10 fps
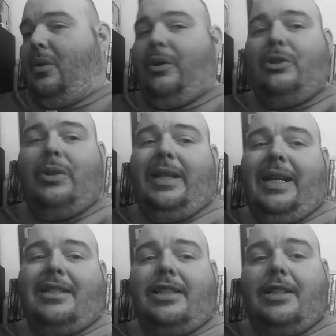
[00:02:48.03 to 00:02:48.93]
We treat it
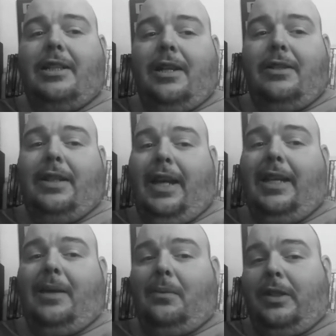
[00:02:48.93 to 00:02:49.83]
as just another
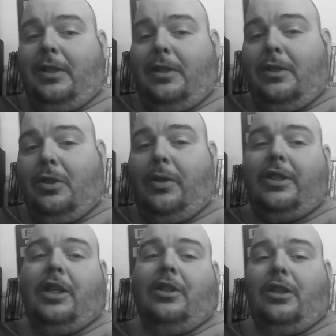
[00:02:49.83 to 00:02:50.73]
day that we could show
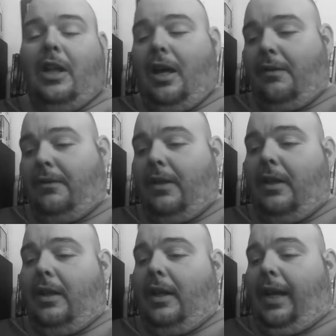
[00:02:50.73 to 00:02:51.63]
each other love.
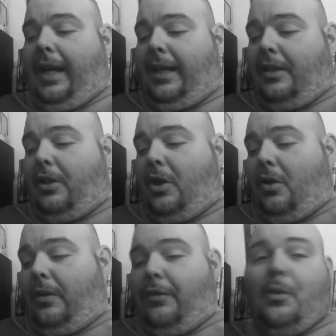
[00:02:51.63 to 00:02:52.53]
And, you
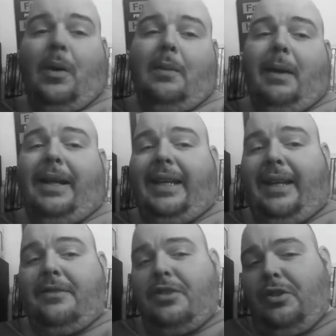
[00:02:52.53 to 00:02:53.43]
know, if you want to buy
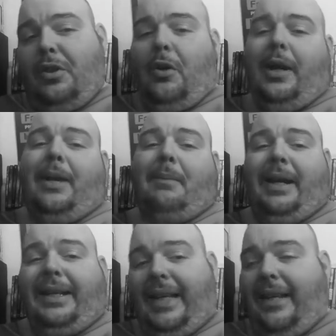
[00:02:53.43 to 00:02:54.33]
gifts, you go ahead and
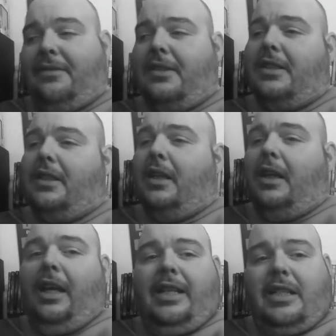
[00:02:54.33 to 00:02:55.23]
buy gifts.
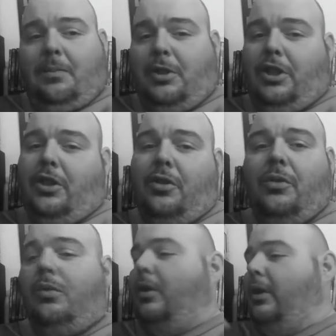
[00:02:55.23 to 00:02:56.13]
It's up to
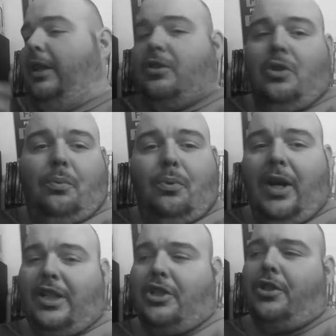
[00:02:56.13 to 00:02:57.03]
you. There's no
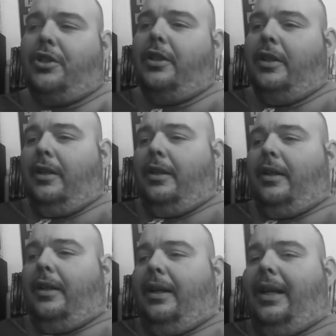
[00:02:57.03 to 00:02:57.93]
pressure.
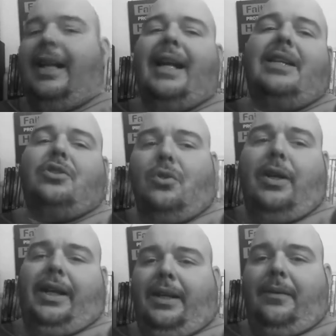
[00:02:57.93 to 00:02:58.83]
And I
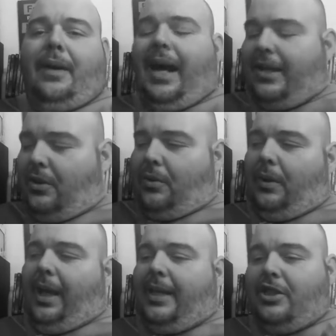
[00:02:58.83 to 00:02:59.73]
enjoy it. I
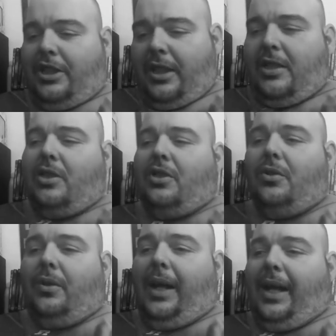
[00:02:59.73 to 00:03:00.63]
do. And she does
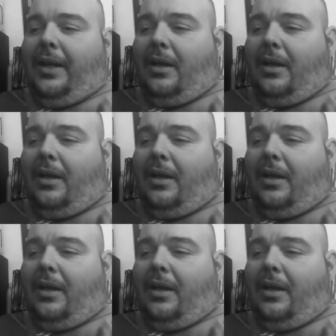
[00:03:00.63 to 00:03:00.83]
too. And,